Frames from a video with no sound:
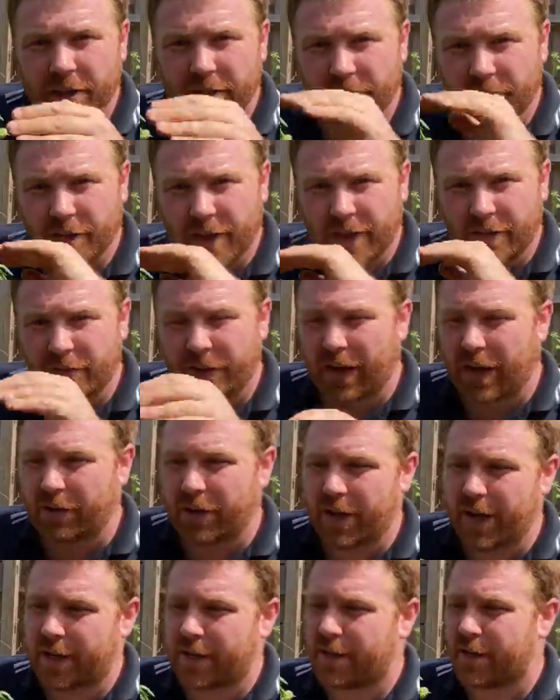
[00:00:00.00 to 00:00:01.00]
a nice flat
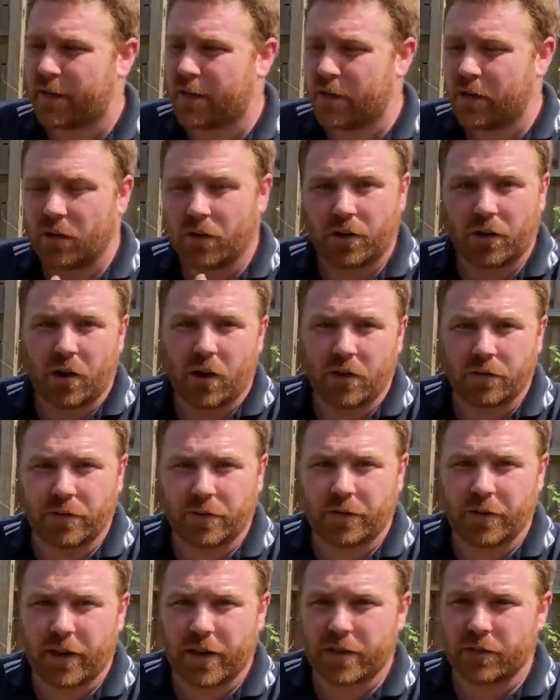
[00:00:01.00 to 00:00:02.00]
flower head. All the
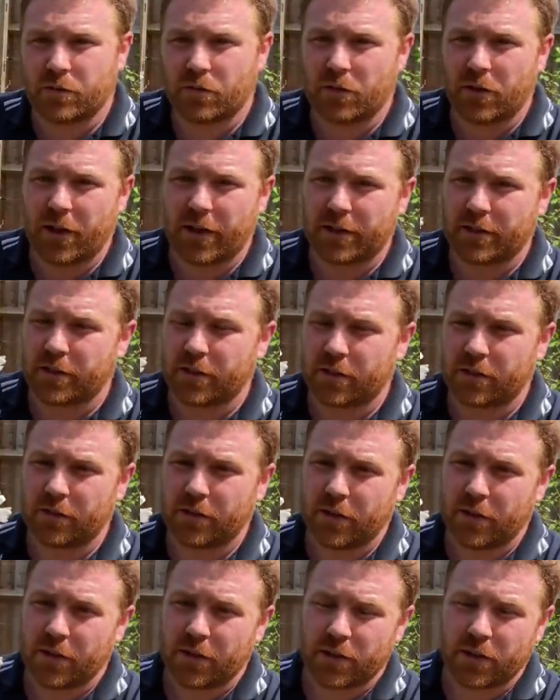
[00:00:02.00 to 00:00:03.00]
hoverflies will like to
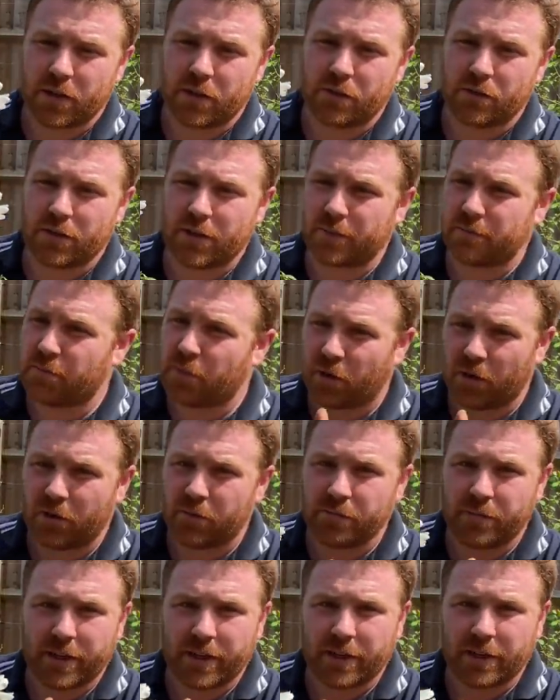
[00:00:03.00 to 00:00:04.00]
use it,
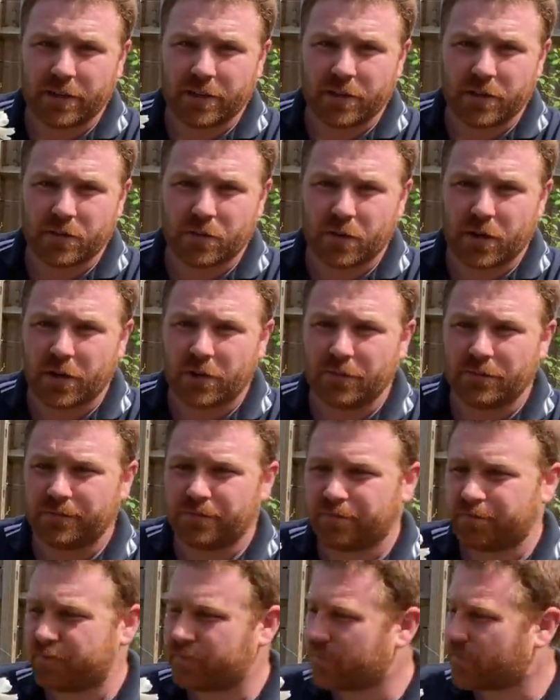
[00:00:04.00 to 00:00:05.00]
pollen beetles as well.
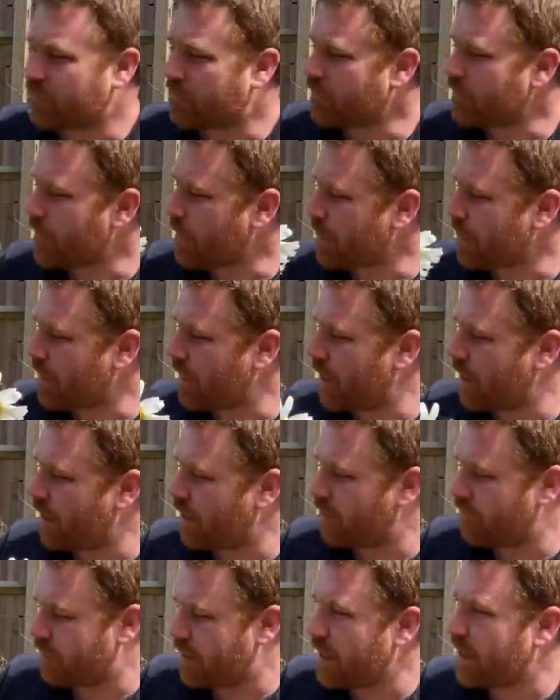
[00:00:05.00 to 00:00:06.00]

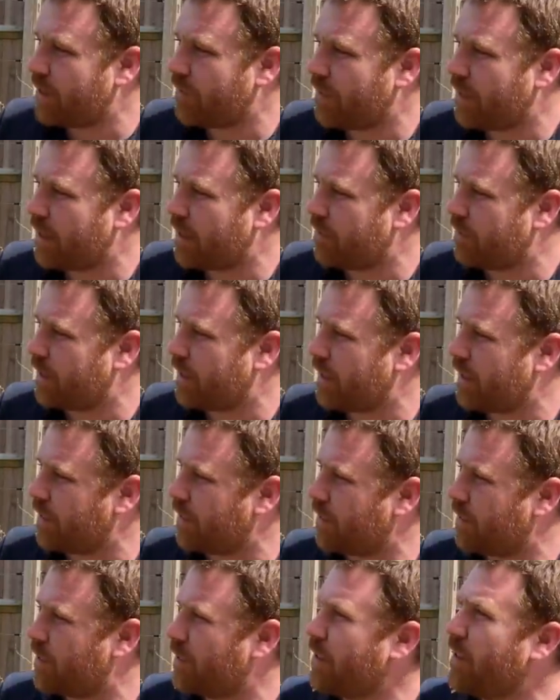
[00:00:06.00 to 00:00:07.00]
Really
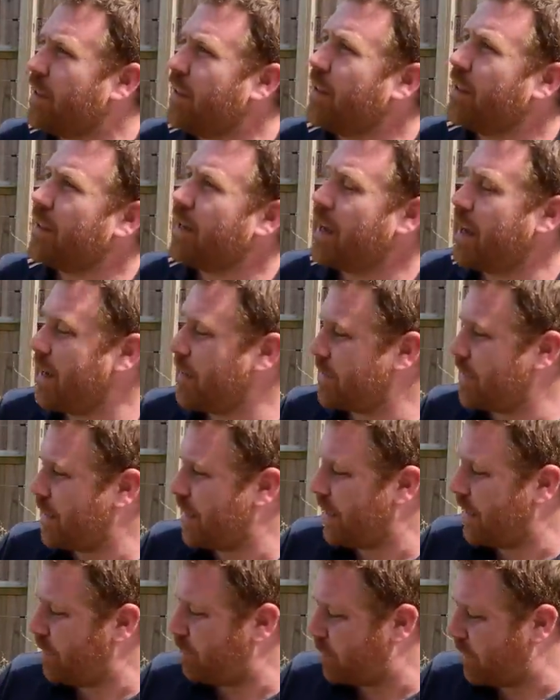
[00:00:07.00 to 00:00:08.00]
good as
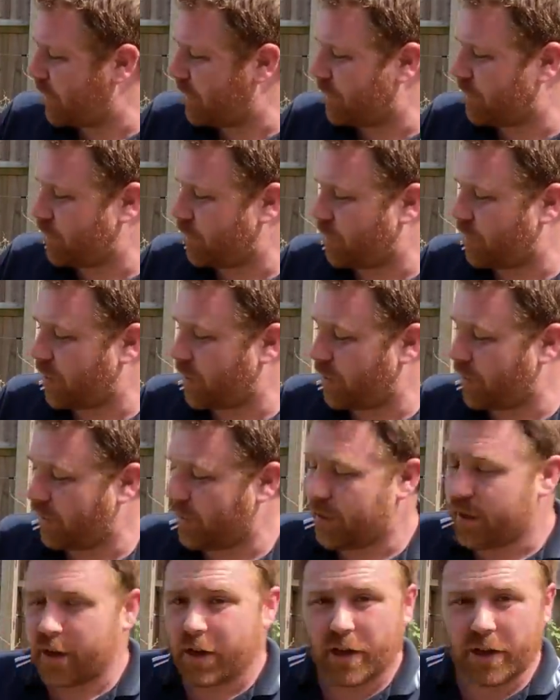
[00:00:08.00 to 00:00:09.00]
a plant for a garden.
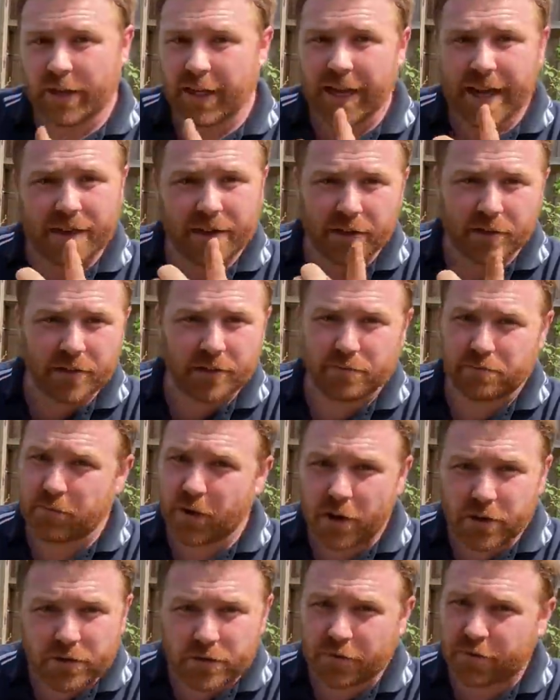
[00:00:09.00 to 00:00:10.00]
And again,
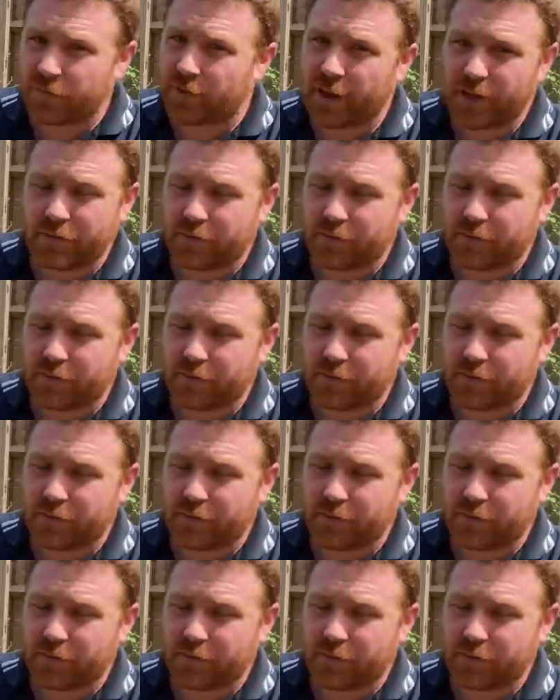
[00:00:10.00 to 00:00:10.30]
most